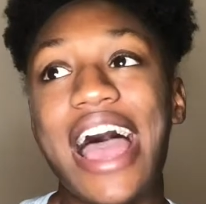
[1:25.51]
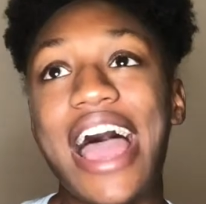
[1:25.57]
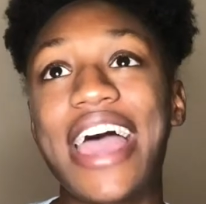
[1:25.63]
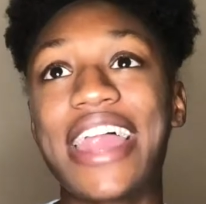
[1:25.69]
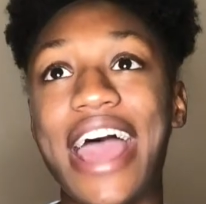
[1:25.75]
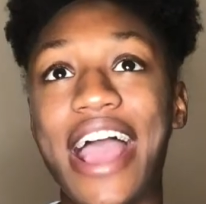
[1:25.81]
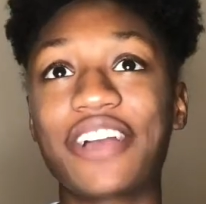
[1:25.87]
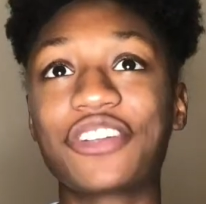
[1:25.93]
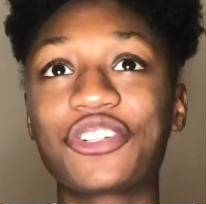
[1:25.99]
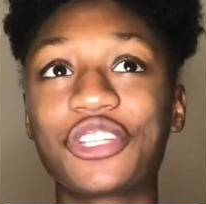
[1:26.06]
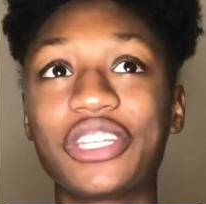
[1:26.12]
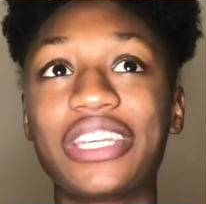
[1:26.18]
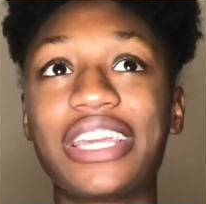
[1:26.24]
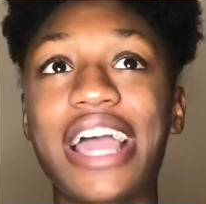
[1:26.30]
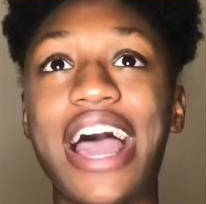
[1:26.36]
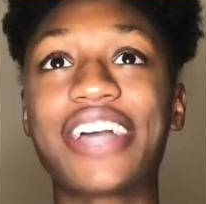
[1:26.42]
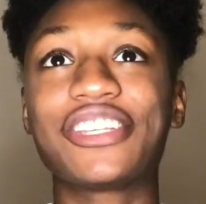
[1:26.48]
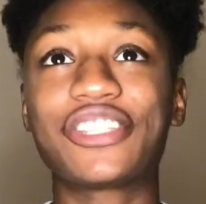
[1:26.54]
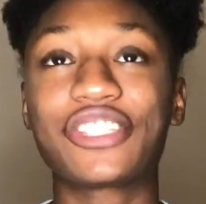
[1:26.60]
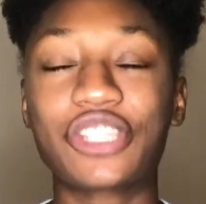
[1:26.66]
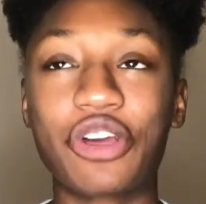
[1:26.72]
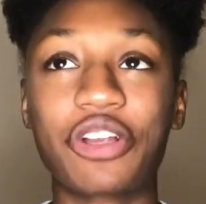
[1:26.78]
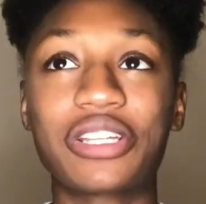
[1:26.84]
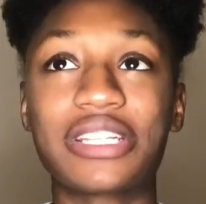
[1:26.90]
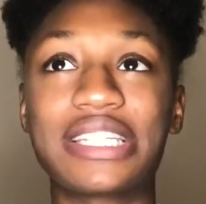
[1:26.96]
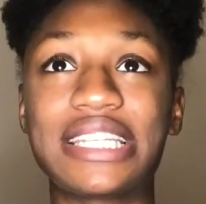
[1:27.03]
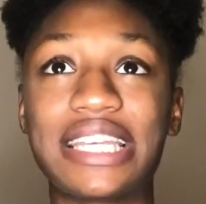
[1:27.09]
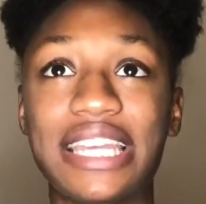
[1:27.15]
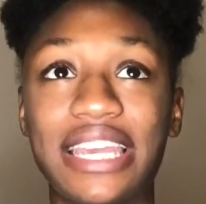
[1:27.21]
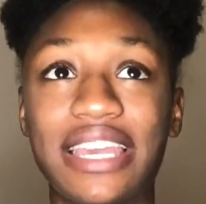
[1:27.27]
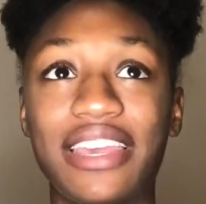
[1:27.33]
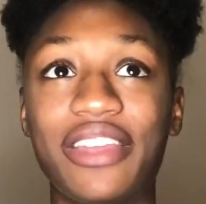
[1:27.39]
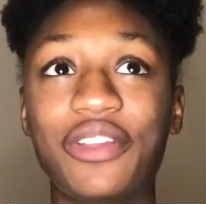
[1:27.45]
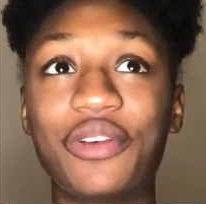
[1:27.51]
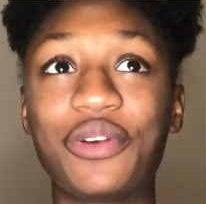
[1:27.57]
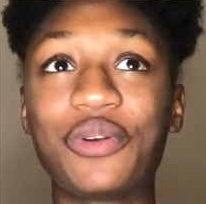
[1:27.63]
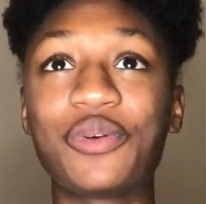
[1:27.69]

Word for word: I started to get